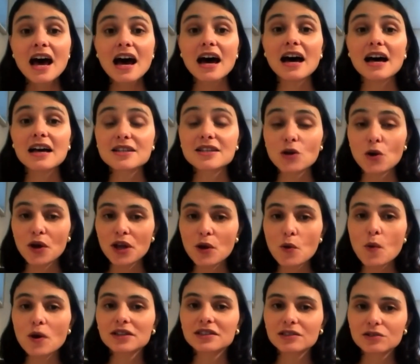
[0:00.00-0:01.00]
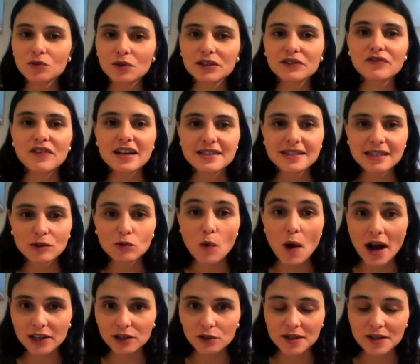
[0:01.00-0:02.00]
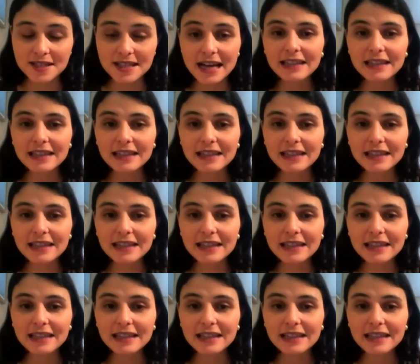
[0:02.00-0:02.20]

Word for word: Uh, so he wanted to invest in wineries.